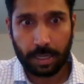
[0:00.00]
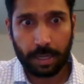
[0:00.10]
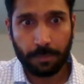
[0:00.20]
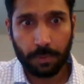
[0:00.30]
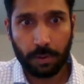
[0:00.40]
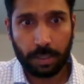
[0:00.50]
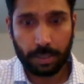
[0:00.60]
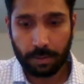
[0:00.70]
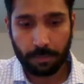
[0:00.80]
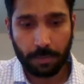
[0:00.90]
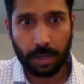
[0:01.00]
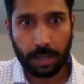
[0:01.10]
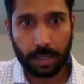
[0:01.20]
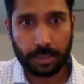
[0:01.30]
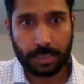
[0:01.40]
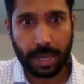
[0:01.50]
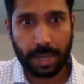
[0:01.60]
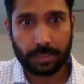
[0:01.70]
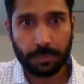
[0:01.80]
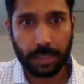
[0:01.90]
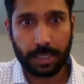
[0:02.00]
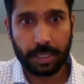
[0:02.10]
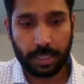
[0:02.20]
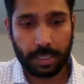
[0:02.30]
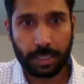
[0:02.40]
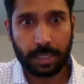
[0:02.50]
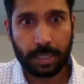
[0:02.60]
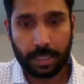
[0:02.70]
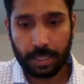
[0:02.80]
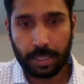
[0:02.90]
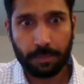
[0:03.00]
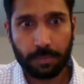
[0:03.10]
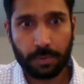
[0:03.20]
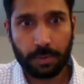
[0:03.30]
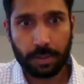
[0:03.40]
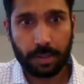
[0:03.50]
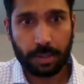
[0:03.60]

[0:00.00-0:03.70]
Import pandas as PD, import